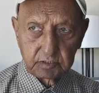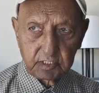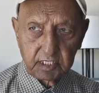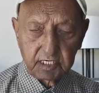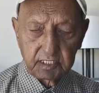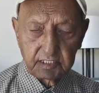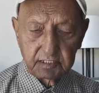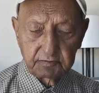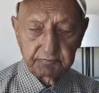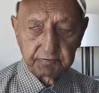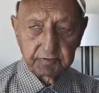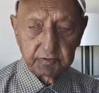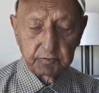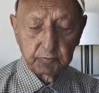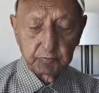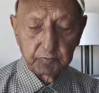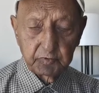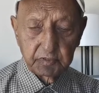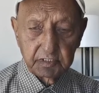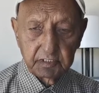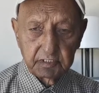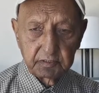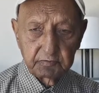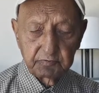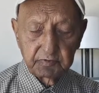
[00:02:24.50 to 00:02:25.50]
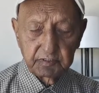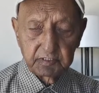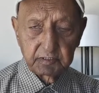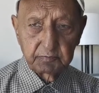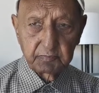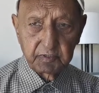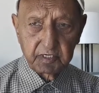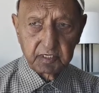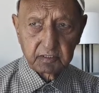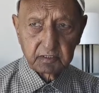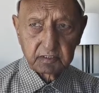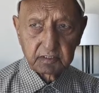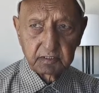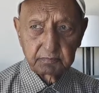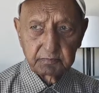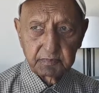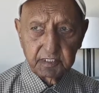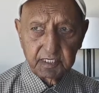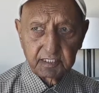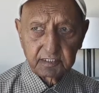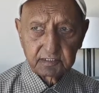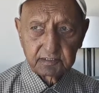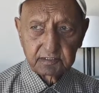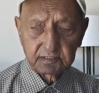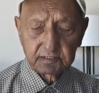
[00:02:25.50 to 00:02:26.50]
had few words with Malcolm
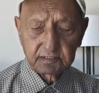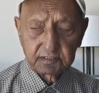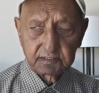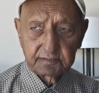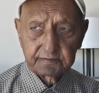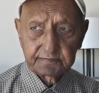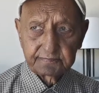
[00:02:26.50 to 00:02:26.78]
X,